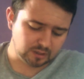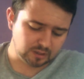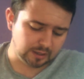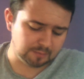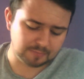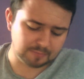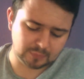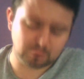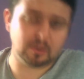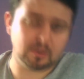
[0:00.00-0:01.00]
You've got
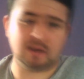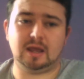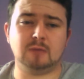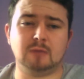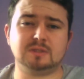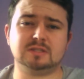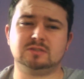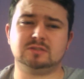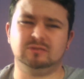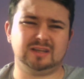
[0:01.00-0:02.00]
the Burning Head, which is
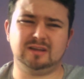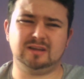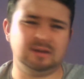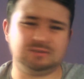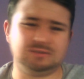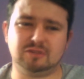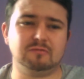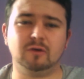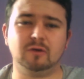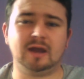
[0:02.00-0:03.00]
sort of like a strength
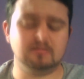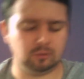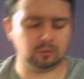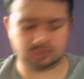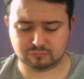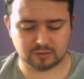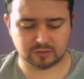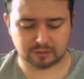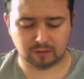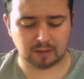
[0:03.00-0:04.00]
4 cannonball, which is really
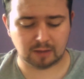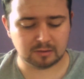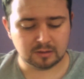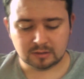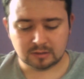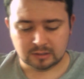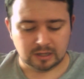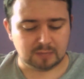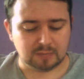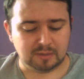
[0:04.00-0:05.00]
crap.
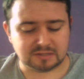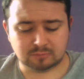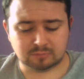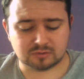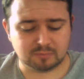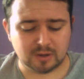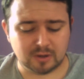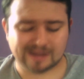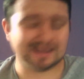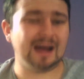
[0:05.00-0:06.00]
Piercing Bolts of
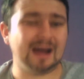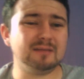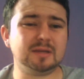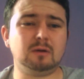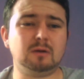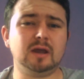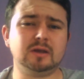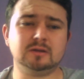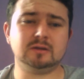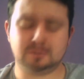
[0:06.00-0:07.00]
Burning can be quite
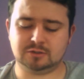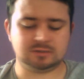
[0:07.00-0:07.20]
good. It does